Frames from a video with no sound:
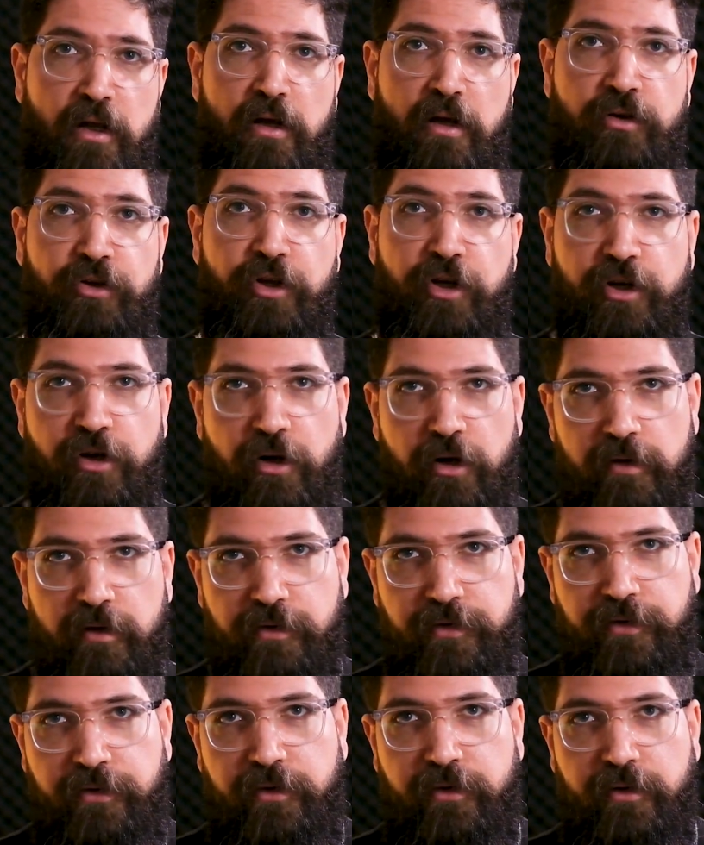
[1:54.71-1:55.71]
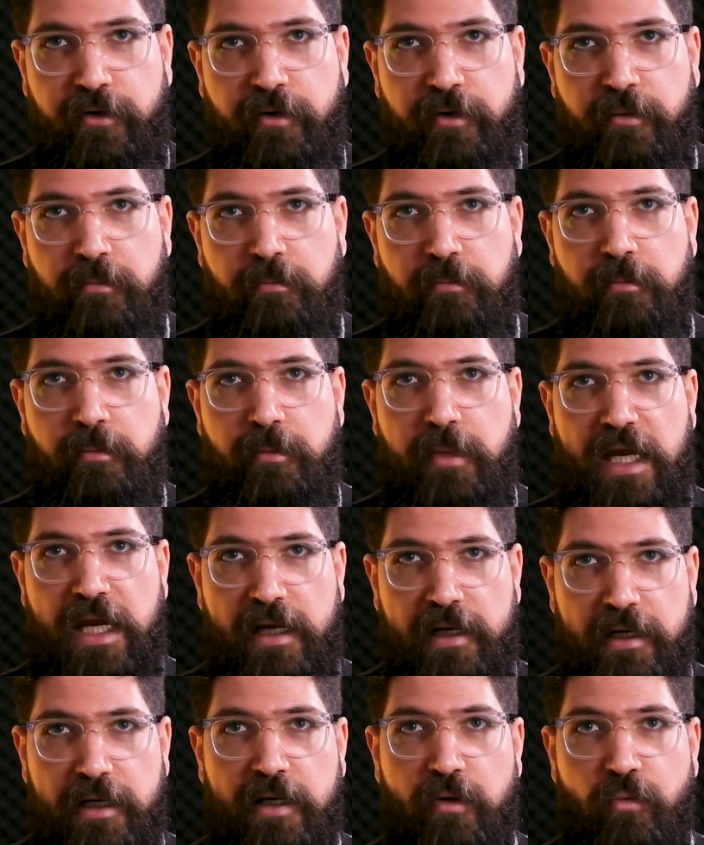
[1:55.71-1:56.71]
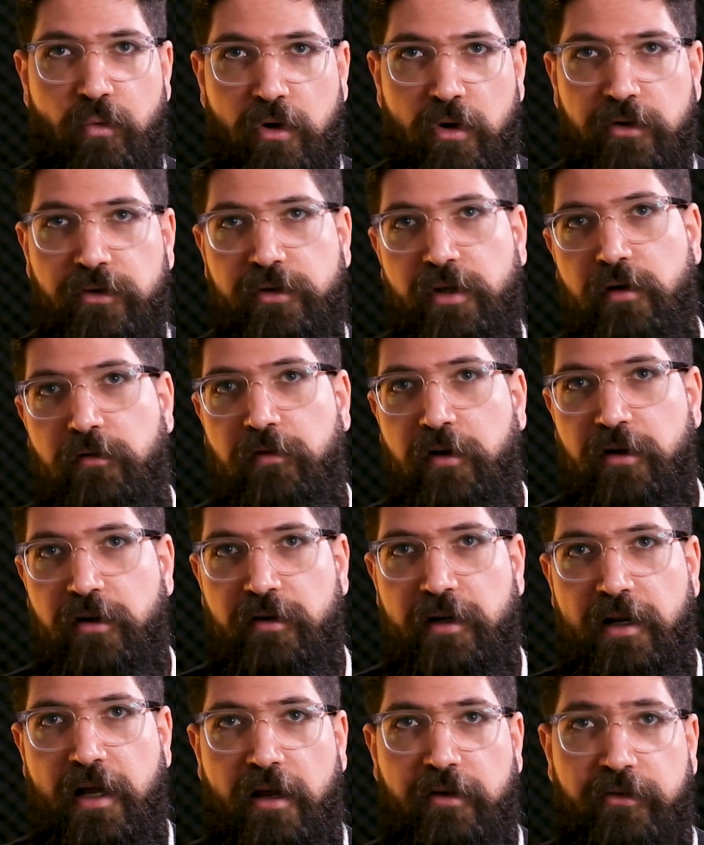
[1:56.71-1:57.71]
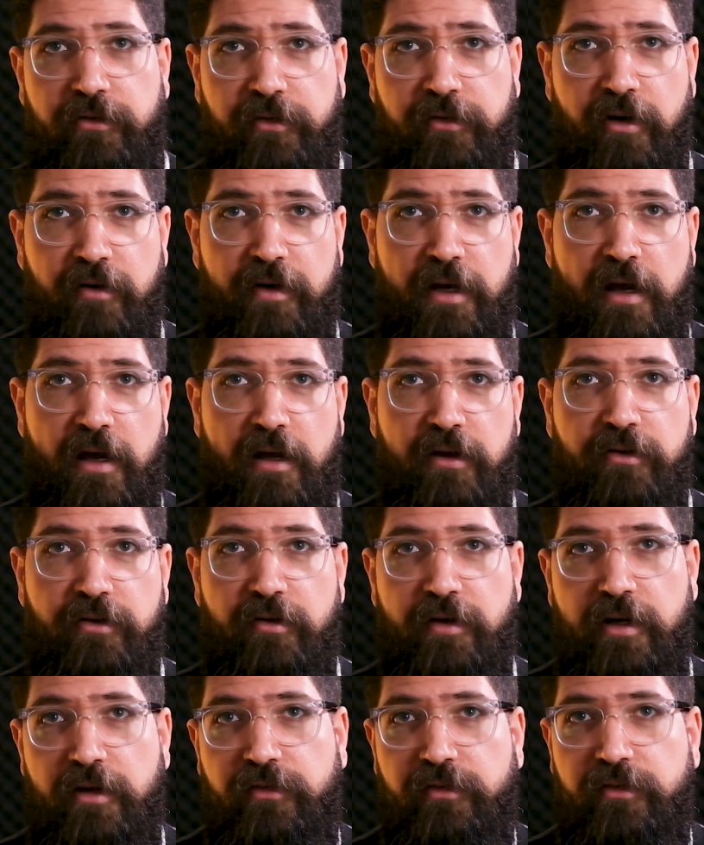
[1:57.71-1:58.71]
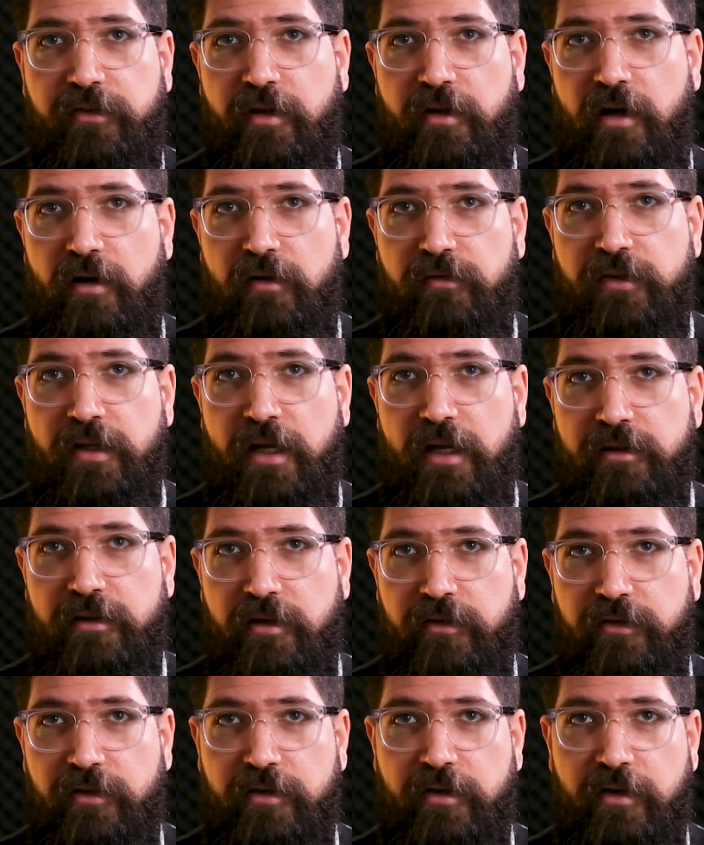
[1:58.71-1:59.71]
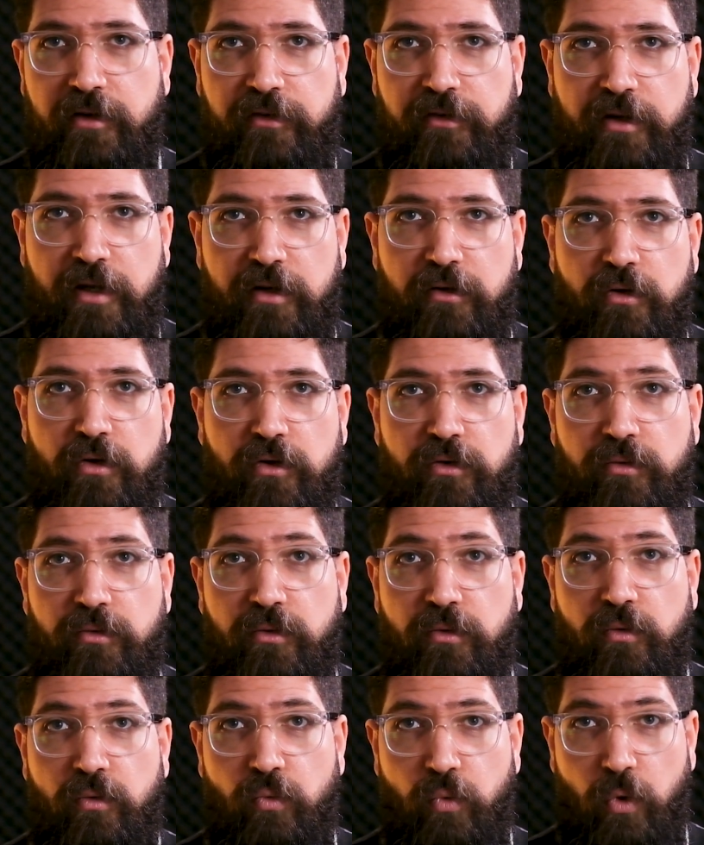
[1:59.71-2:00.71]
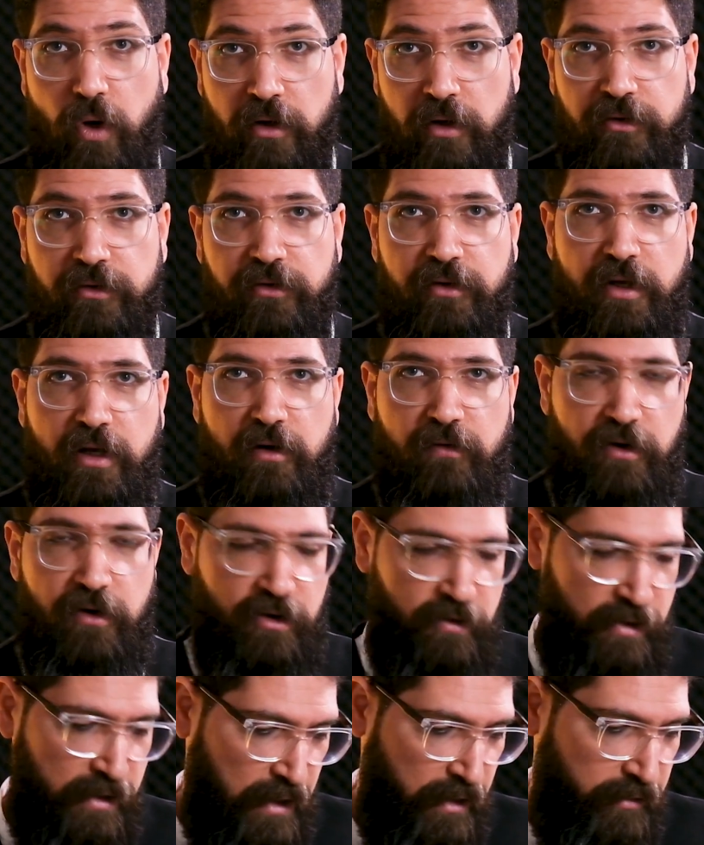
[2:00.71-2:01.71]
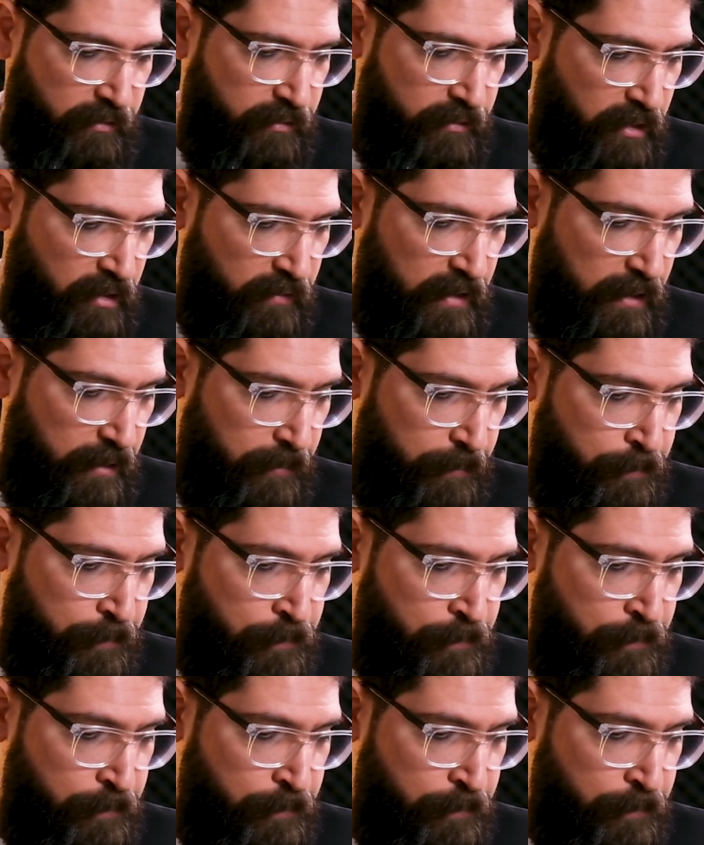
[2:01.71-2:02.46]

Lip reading: The Kurds mainly want a federalized Syria. The rest of the ethnicities, they don't want a federalized Syria.